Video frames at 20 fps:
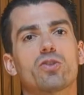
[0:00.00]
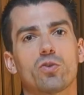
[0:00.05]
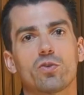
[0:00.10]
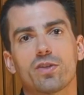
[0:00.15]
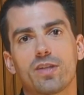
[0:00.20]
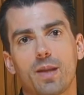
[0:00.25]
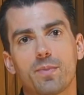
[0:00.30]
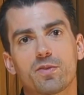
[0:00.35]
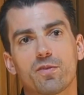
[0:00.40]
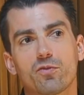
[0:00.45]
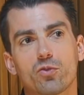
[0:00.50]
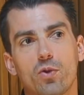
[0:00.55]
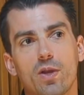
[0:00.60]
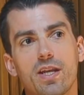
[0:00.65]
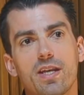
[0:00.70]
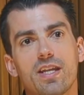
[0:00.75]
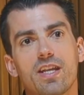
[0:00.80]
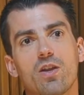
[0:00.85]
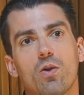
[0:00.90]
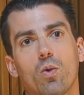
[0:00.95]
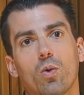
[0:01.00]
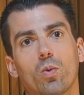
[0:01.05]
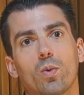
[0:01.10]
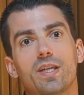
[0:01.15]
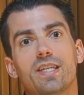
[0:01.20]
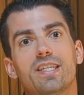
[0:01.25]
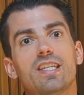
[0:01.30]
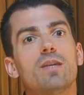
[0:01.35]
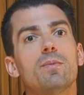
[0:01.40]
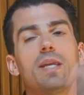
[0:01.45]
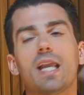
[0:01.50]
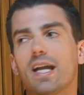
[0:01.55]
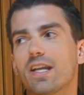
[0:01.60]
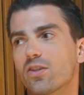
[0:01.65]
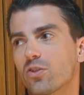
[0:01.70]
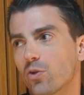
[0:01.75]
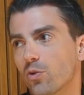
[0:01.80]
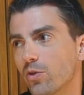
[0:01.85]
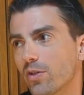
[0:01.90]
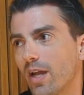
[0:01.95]
certain types of training or we
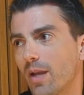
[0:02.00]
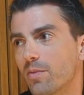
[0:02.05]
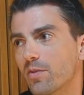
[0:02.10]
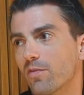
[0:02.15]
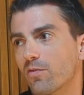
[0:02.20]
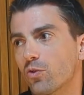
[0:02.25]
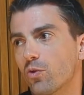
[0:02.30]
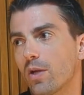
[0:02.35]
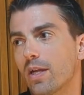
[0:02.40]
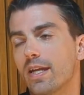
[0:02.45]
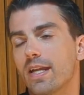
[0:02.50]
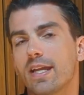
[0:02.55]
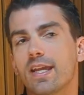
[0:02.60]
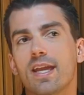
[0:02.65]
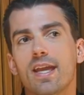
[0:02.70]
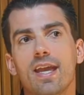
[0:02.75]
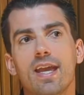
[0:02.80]
demonize certain types of training.